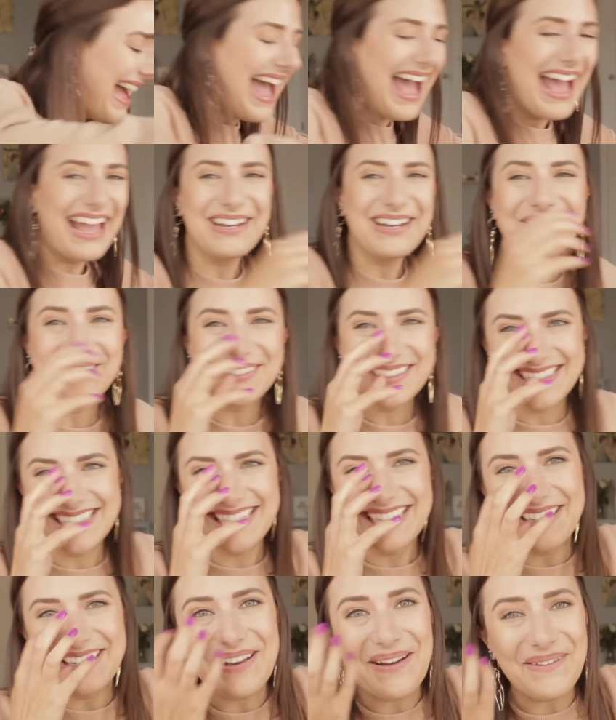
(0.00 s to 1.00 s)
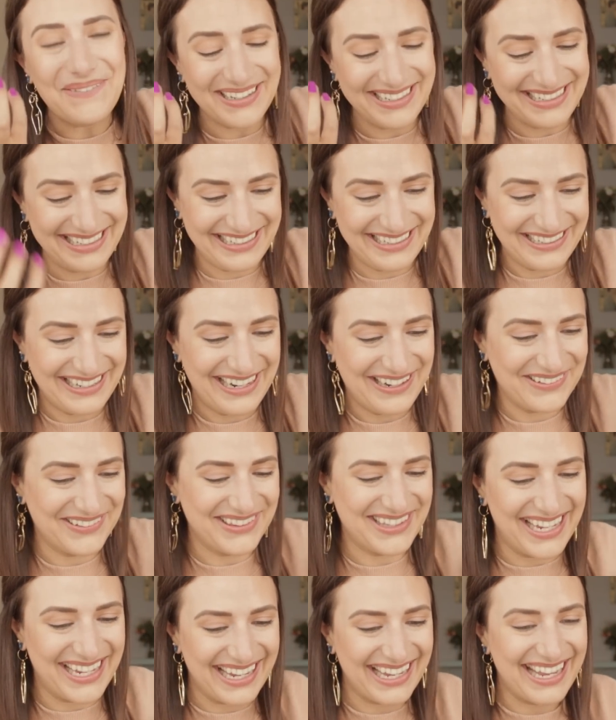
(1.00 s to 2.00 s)
I don't see a note in here, I don't
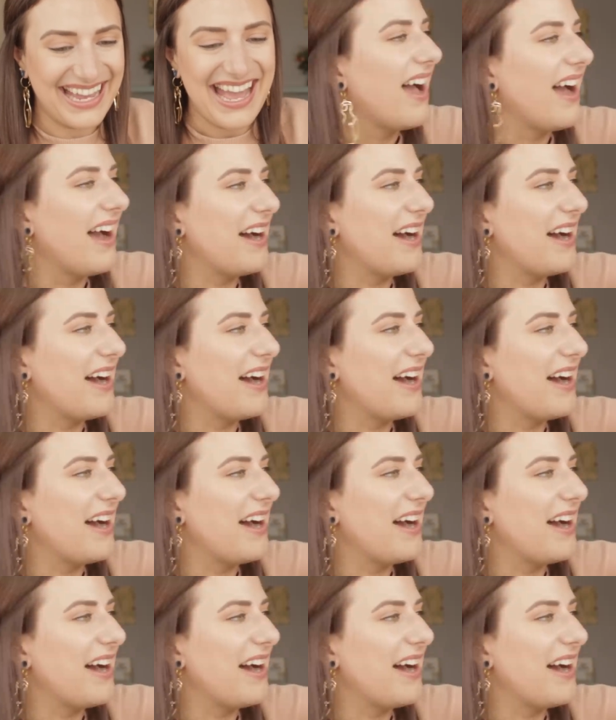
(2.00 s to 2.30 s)
think.